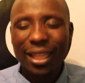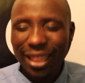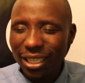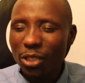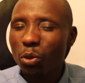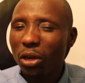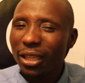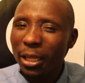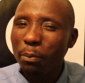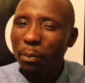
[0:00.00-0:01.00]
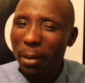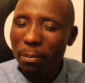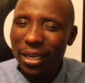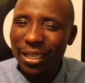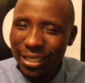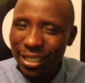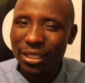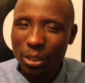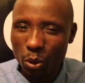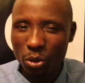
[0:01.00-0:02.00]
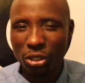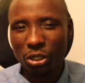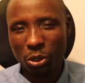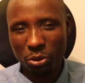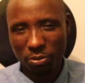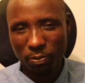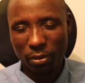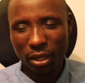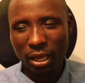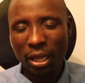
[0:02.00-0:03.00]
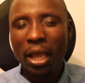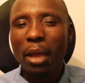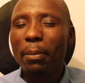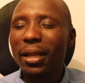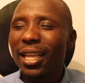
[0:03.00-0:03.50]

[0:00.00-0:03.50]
that is what the public needs to consume. But